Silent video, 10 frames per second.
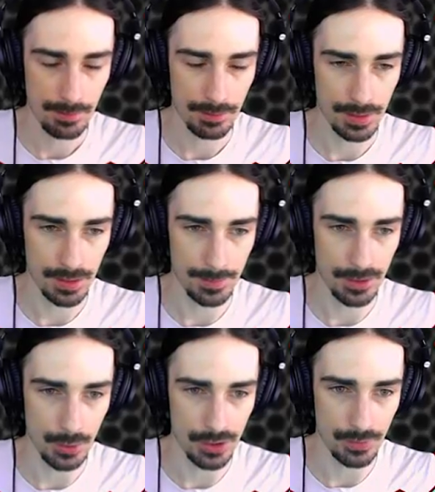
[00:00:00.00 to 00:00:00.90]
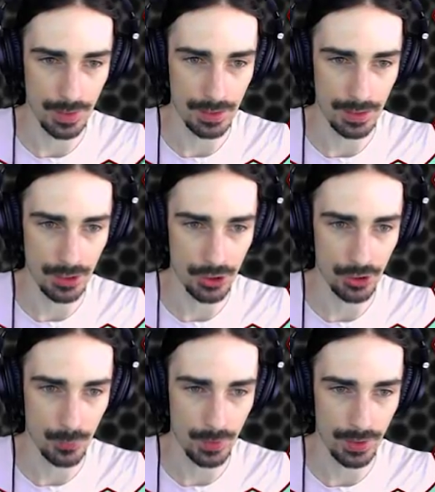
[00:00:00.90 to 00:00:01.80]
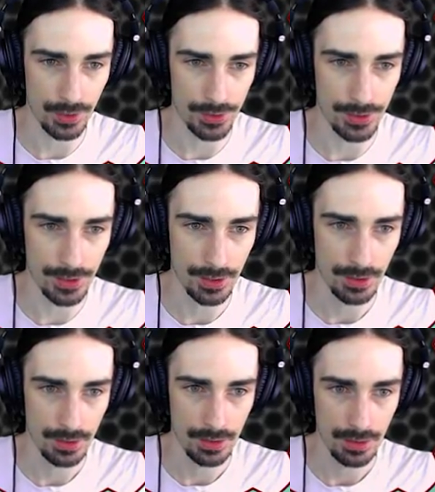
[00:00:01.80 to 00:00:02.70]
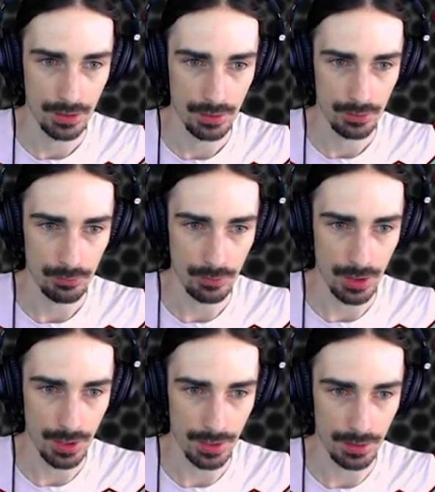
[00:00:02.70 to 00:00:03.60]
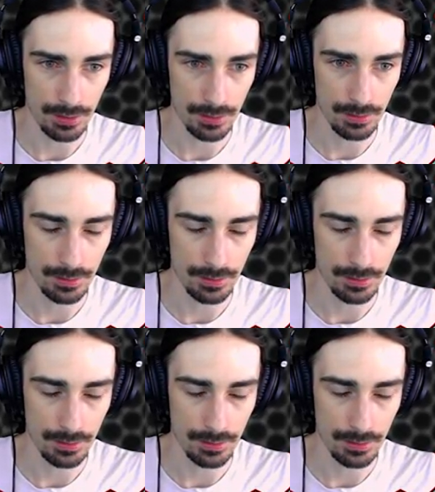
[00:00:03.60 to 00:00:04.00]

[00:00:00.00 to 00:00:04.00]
please let me do this right. This should weld right.